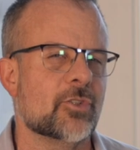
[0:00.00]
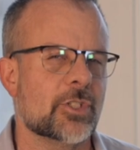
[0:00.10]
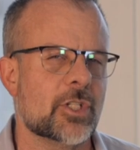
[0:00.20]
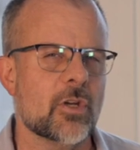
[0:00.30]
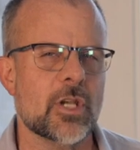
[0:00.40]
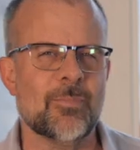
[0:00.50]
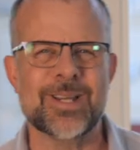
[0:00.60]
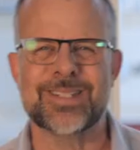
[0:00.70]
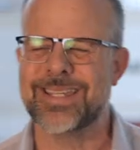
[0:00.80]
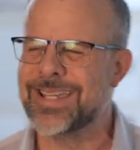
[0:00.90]
security.
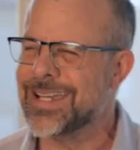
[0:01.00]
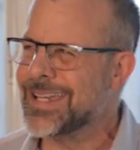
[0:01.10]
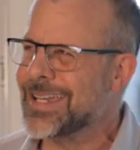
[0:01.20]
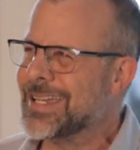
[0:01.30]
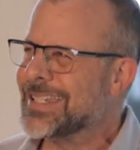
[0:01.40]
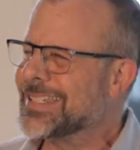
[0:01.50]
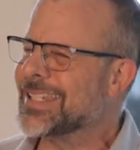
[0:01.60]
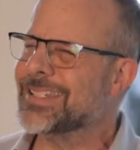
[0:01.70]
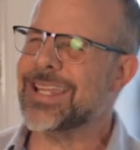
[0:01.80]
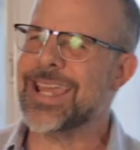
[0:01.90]
But
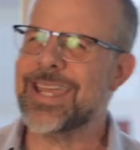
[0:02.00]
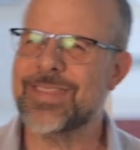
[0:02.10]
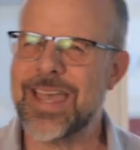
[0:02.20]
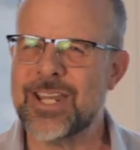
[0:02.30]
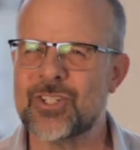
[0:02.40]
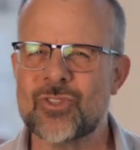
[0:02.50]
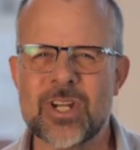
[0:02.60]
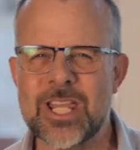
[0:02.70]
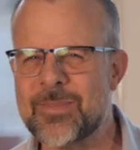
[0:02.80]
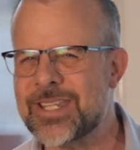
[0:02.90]
today, that
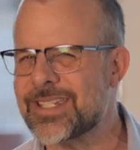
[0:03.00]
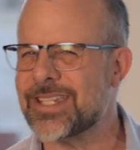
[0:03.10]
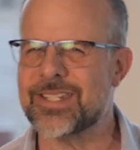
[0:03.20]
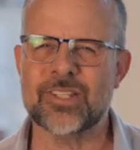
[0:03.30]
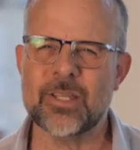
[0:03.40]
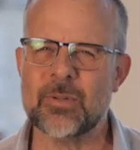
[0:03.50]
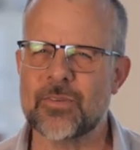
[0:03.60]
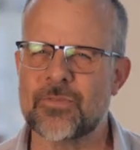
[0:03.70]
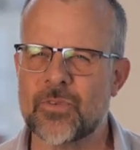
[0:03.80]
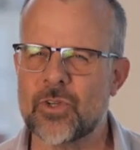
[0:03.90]
dream is
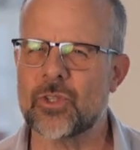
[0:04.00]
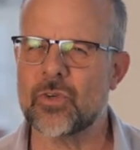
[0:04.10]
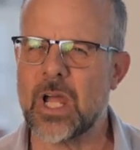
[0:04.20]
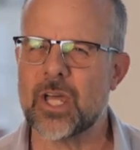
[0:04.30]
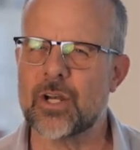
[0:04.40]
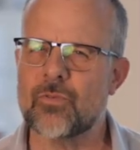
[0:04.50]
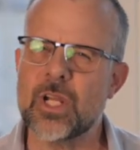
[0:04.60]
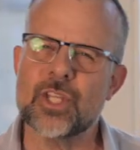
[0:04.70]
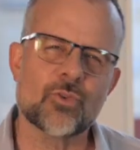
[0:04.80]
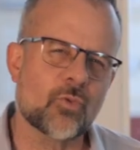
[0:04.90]
slipping further out of
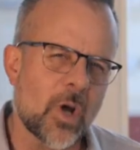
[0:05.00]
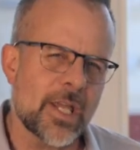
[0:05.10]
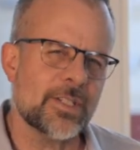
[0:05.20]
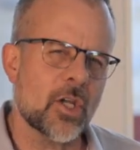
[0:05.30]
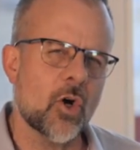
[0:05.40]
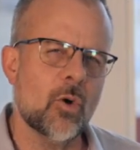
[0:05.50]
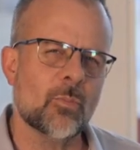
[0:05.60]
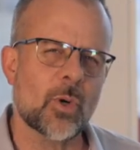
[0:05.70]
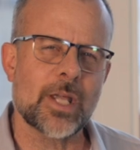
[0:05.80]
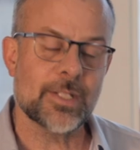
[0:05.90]
reach. Rising
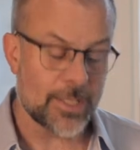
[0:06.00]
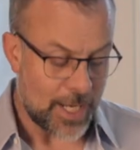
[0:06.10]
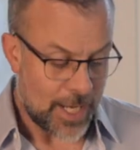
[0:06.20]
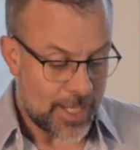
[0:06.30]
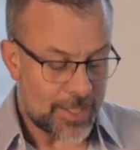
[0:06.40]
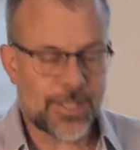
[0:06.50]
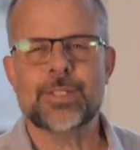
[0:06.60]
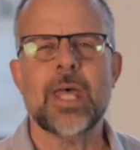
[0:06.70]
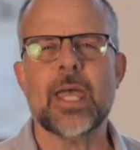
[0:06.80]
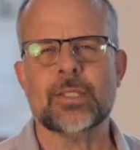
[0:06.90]
home prices,
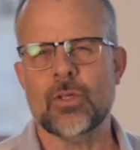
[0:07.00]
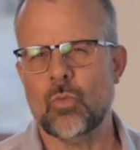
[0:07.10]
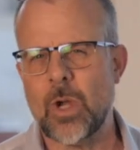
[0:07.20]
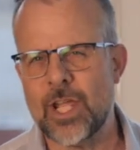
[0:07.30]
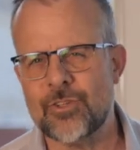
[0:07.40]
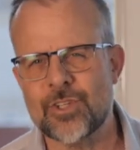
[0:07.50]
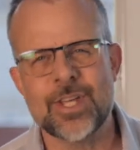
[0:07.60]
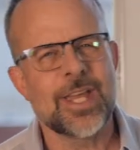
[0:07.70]
stagnant wages,